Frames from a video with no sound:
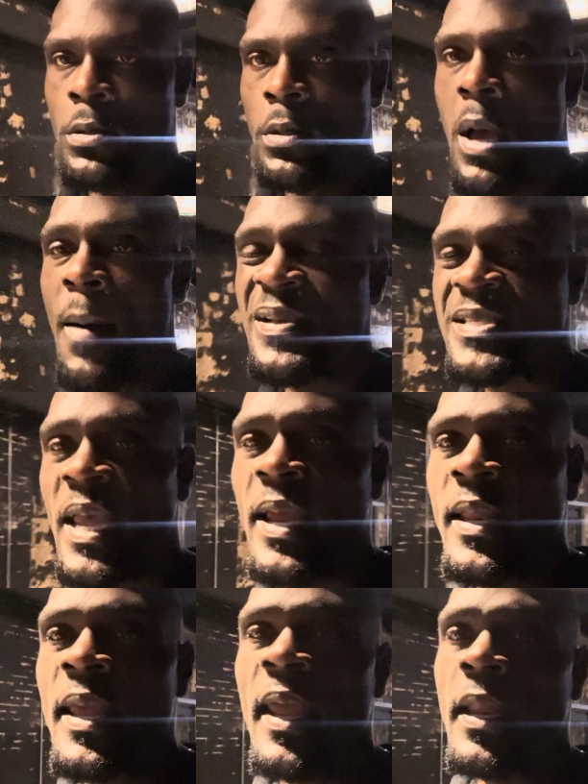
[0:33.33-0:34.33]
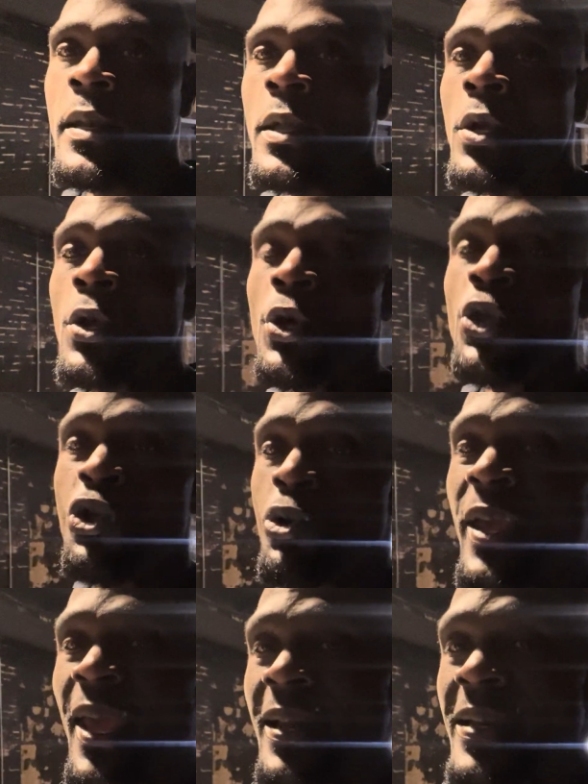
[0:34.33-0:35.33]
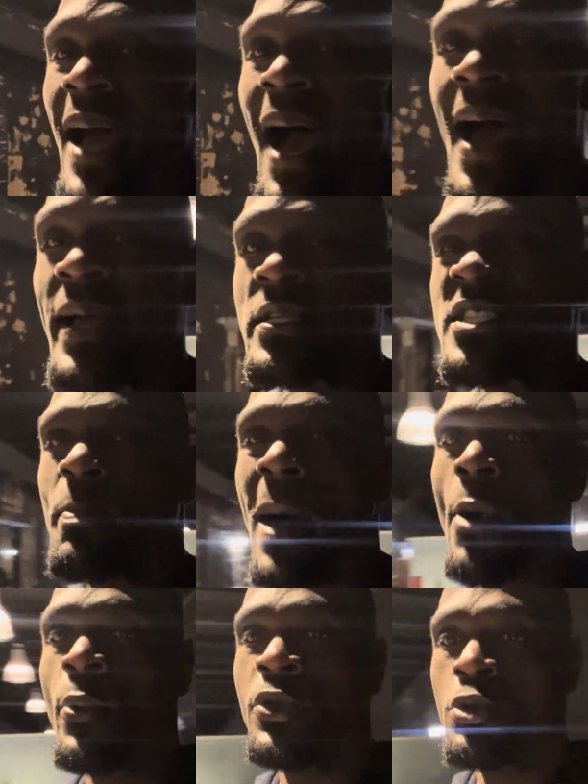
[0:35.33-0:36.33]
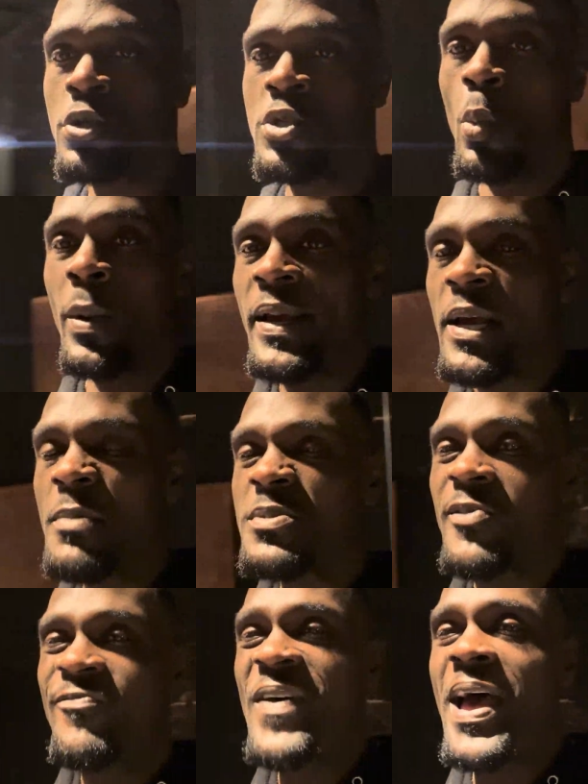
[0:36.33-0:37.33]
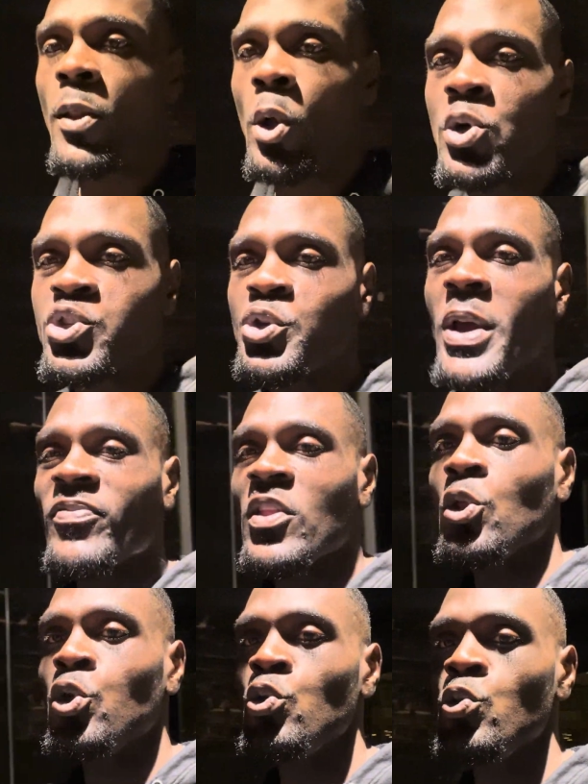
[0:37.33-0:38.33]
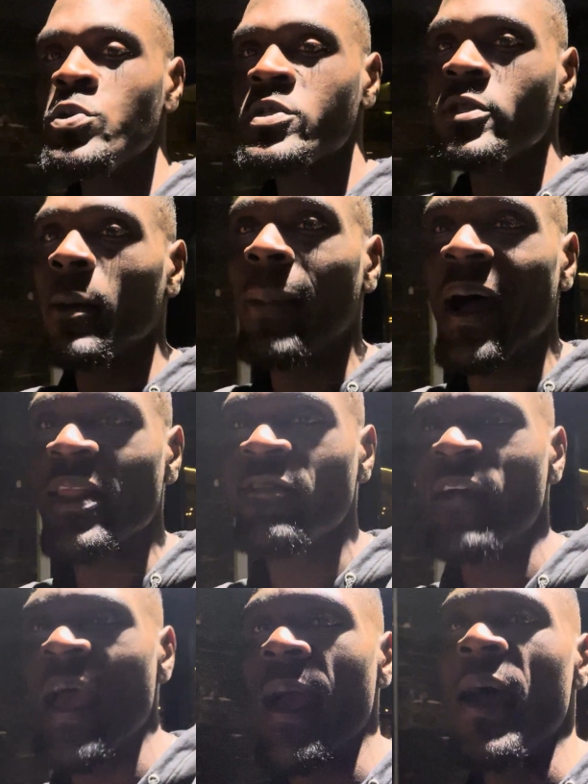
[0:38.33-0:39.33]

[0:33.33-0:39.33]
I'm gonna say it again. You cannot spot reduce. When it comes to fat loss, you have to lose the body fat